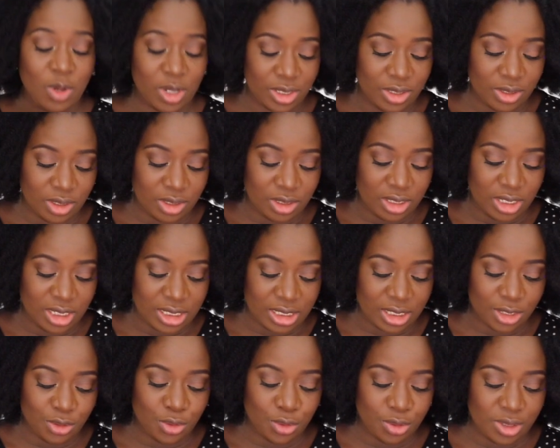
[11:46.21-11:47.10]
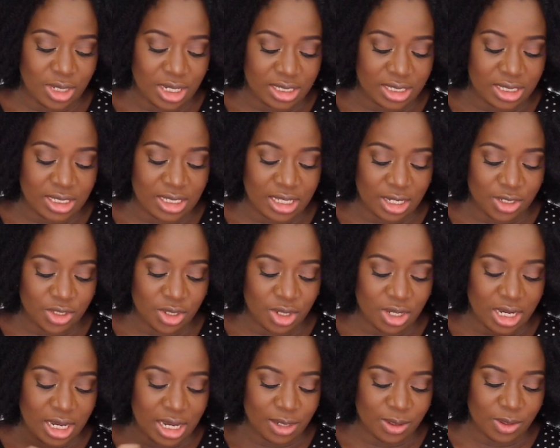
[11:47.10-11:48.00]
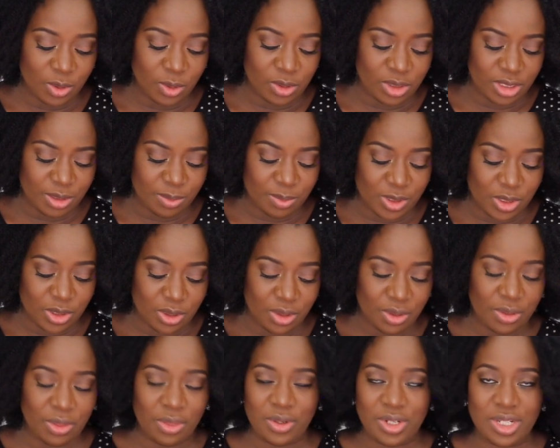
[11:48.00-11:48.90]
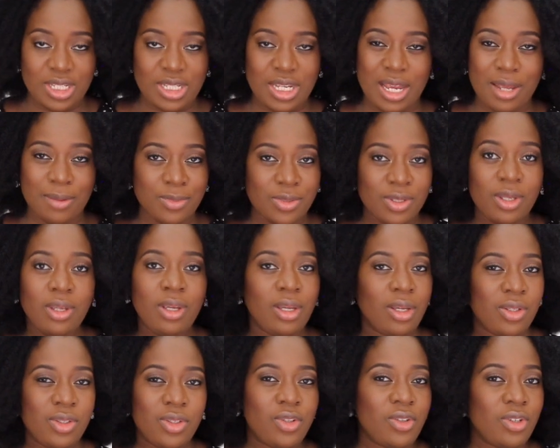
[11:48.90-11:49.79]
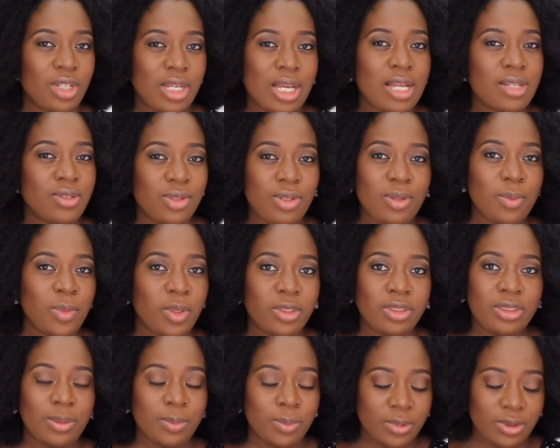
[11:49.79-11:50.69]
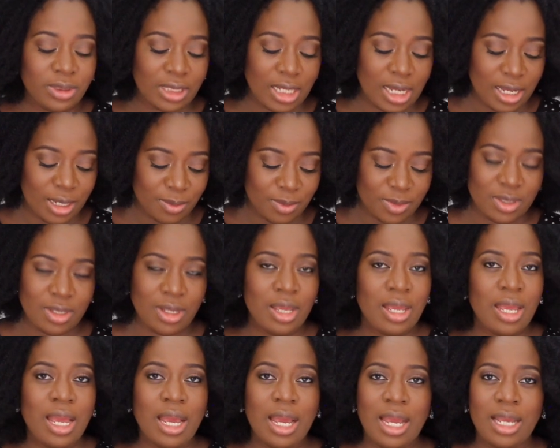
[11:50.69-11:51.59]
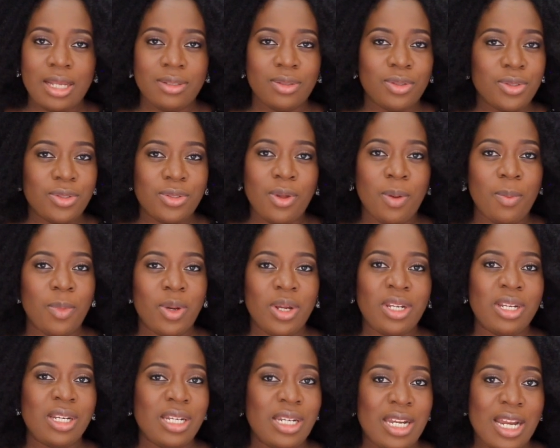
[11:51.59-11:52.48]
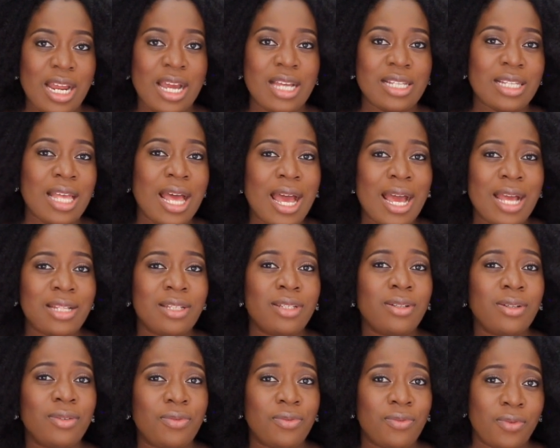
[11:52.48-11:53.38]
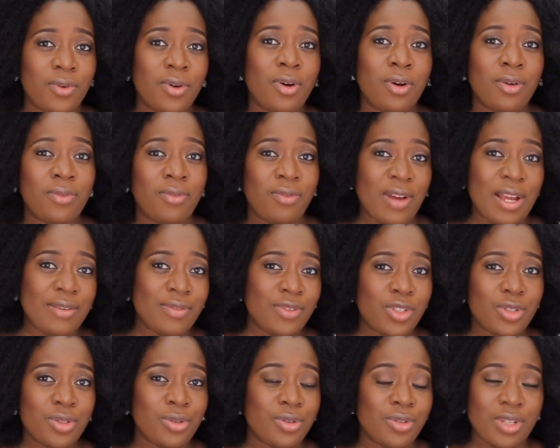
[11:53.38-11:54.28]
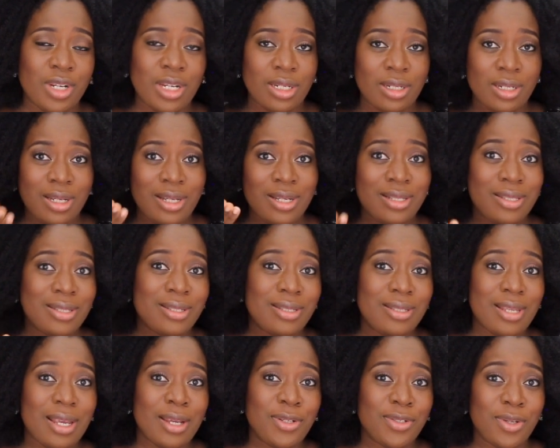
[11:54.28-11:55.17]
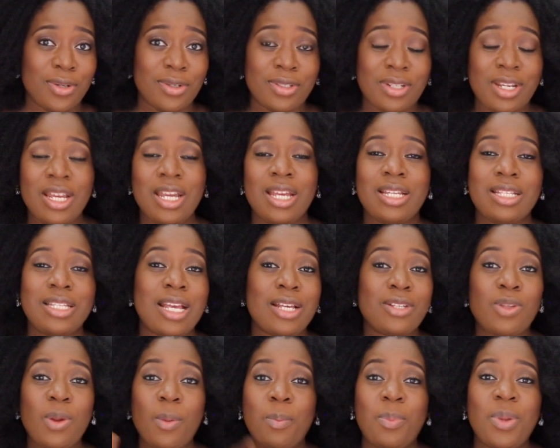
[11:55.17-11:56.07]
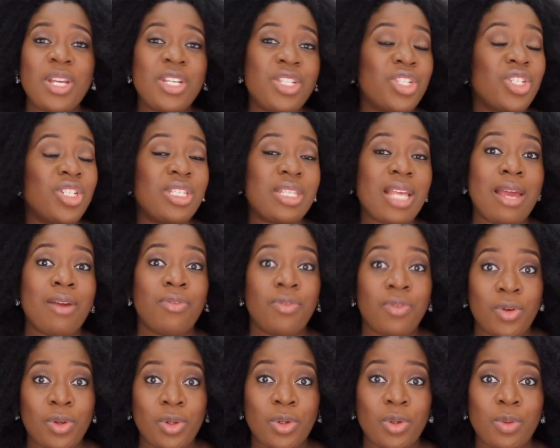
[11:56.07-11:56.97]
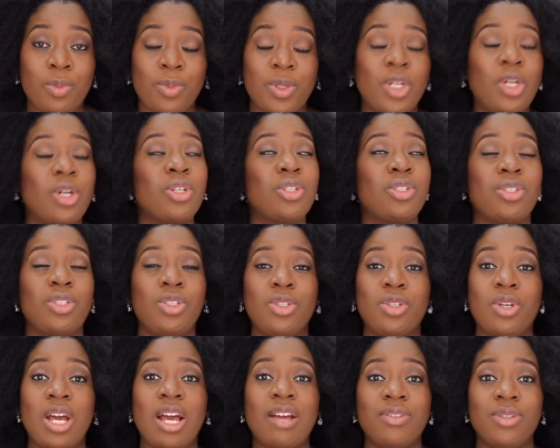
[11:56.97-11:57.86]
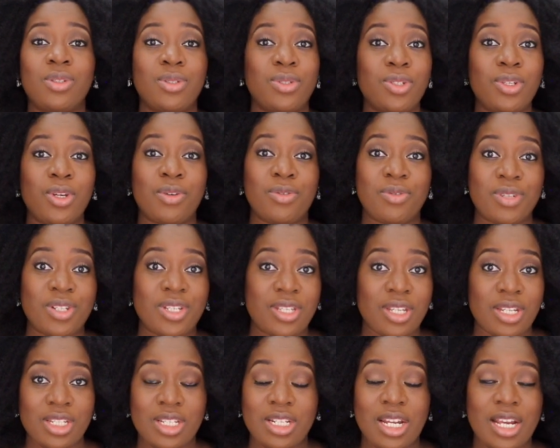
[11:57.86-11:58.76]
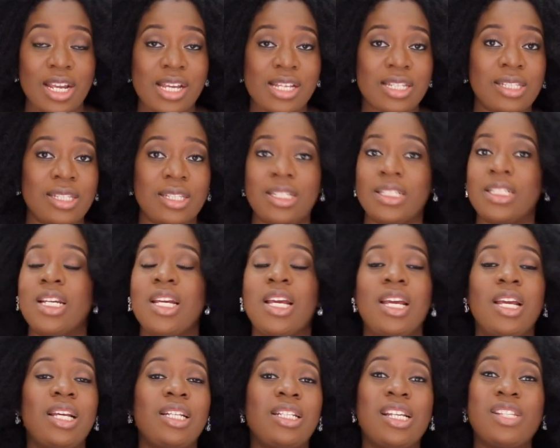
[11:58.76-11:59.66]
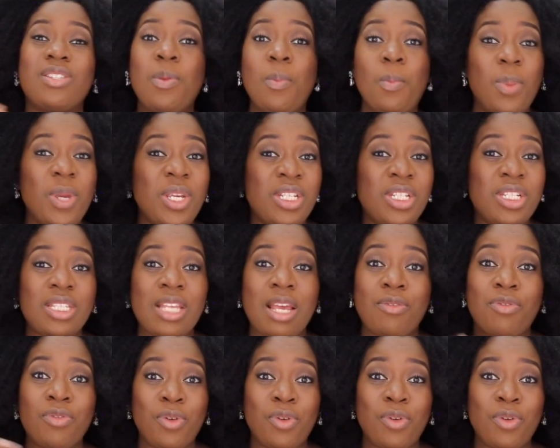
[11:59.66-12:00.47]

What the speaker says: question, is it true that C-section can only be done 3 times? No, you can do it multiple times. I know someone that has had 4 or 5 children C-section. There are some pages I follow because you have to do your research, like I said. There are some pages I